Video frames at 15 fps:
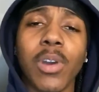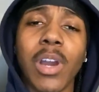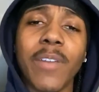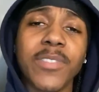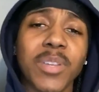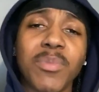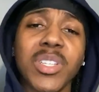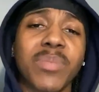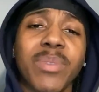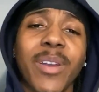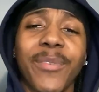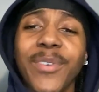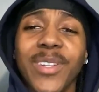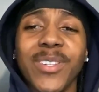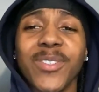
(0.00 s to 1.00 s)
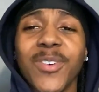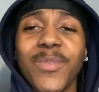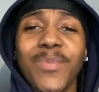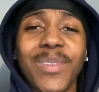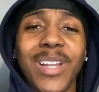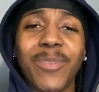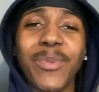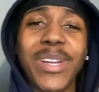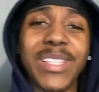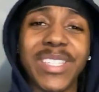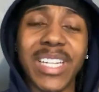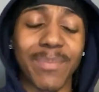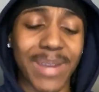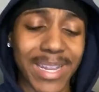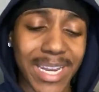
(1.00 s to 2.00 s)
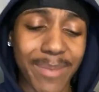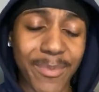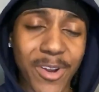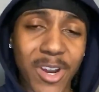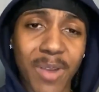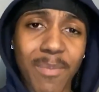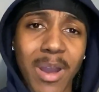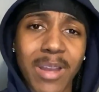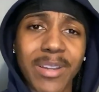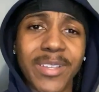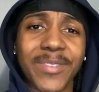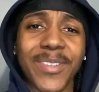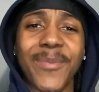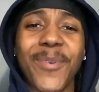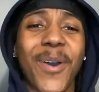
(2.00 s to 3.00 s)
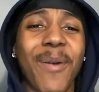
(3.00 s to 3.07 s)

Have some respect for yourself, blood. Wait till the man them hear about this, fam.